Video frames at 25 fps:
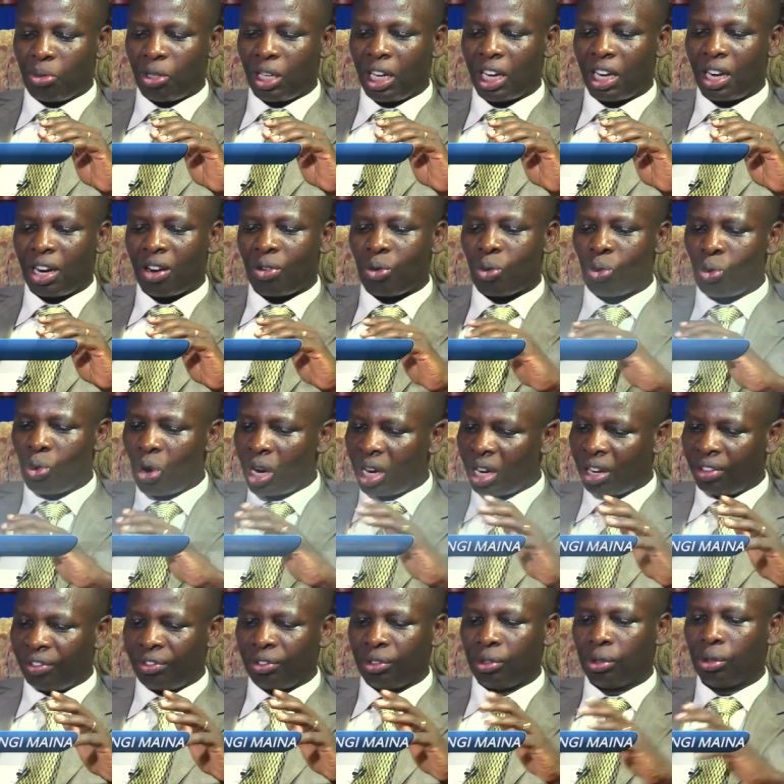We had a
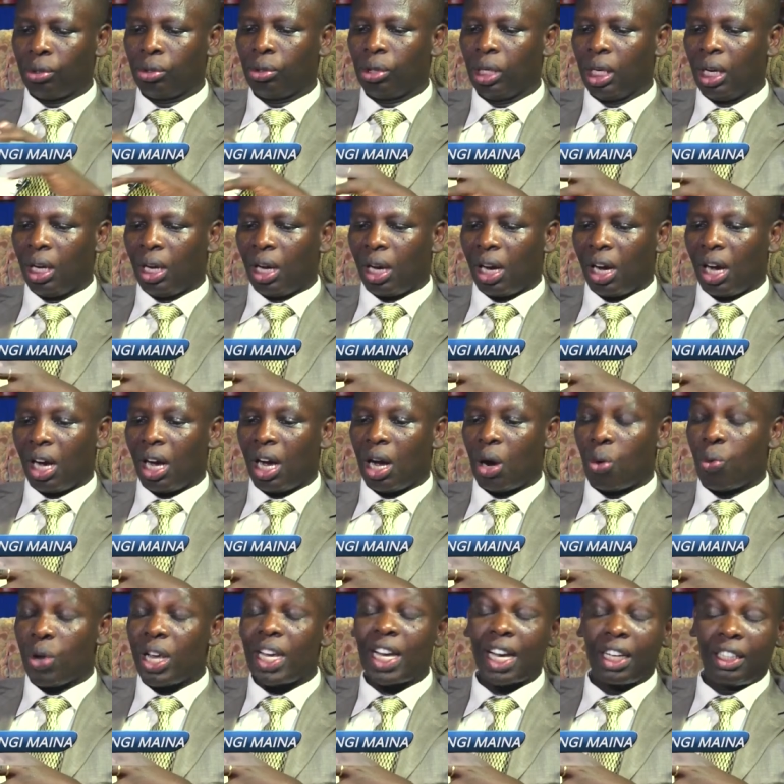wonderful
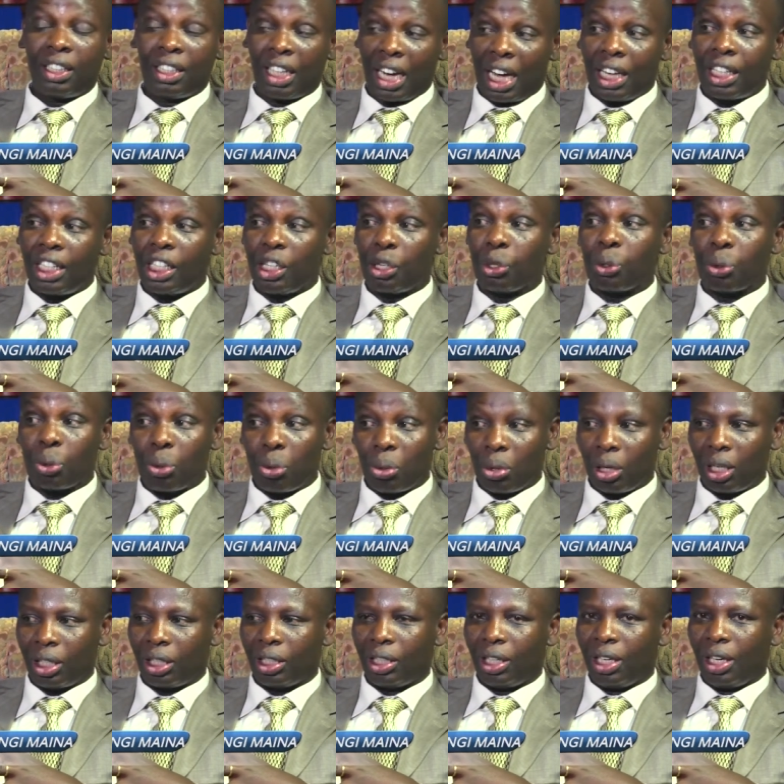wicked rally in
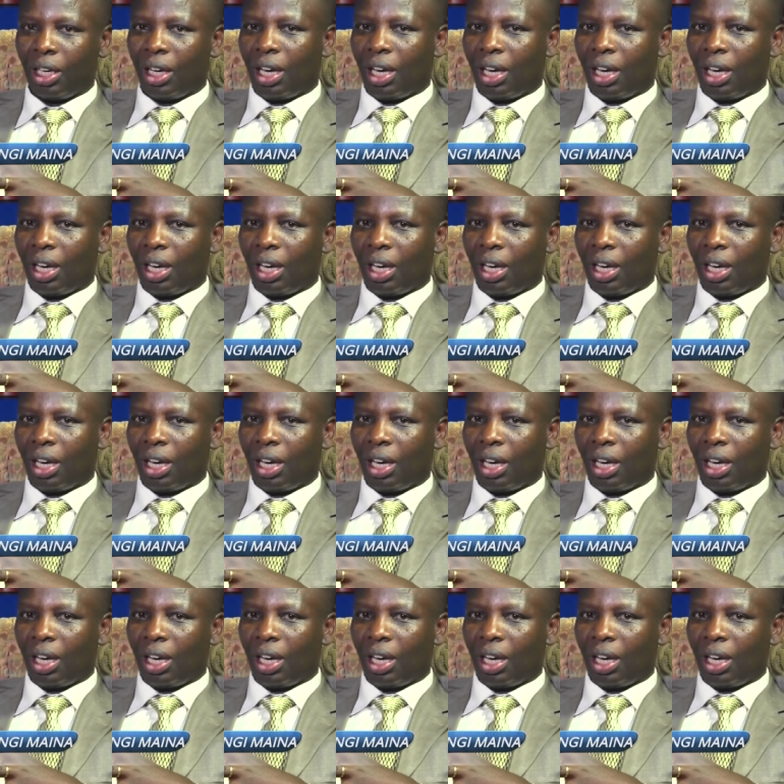school.